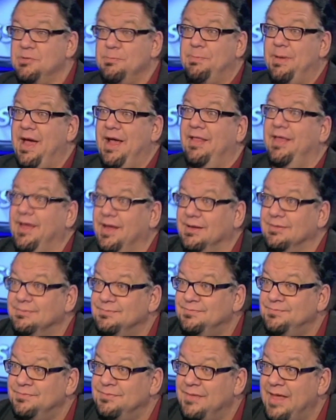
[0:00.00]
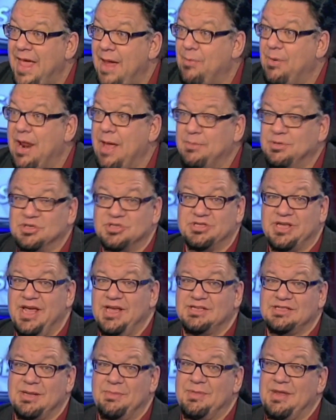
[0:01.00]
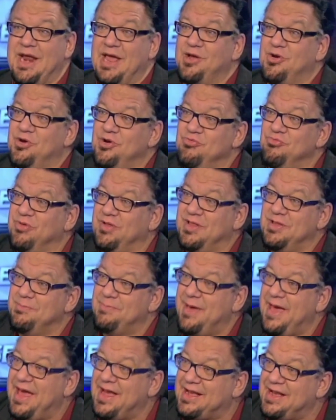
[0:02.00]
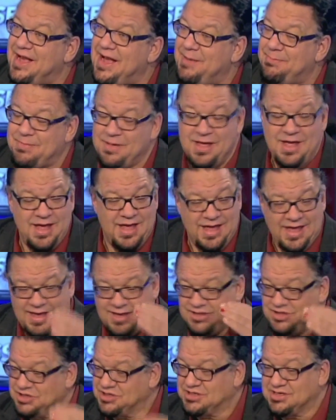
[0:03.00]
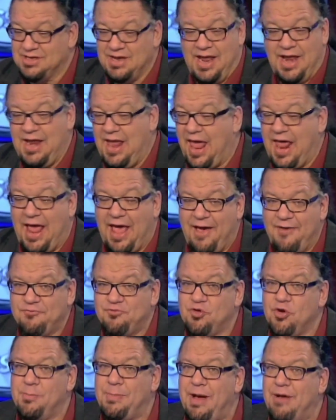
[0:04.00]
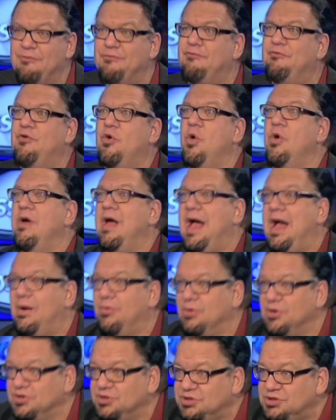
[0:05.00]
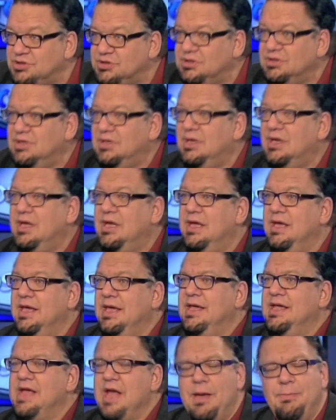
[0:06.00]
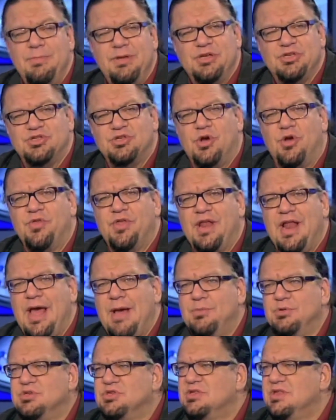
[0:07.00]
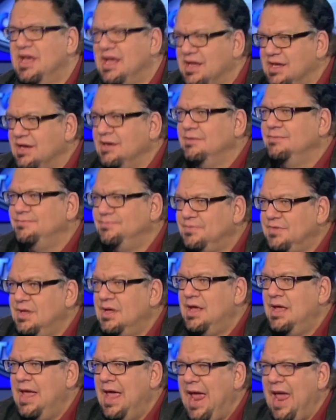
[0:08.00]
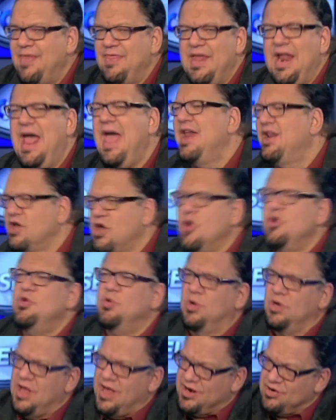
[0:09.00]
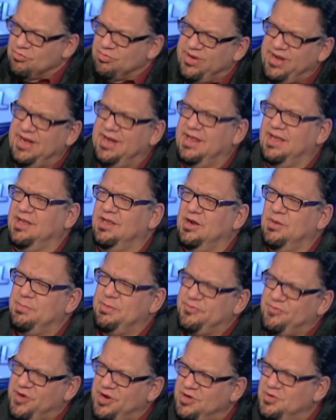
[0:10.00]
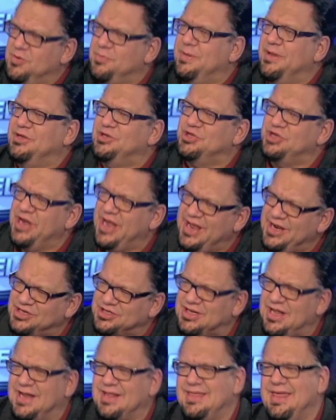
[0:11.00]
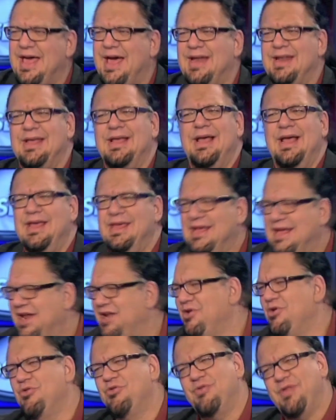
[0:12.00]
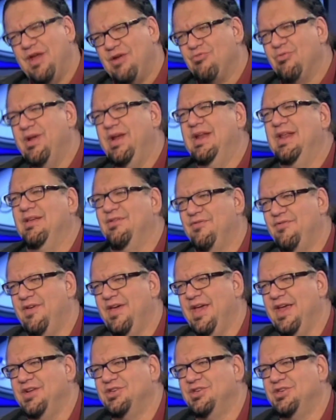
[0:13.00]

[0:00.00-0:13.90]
compelling. And when I would say something I couldn't really back up, he just, and after about 4 hours, he got me so that I was thinking. And then I had to go do a lot of reading. You know, before you do a big change like that, you got to go through that reading phase.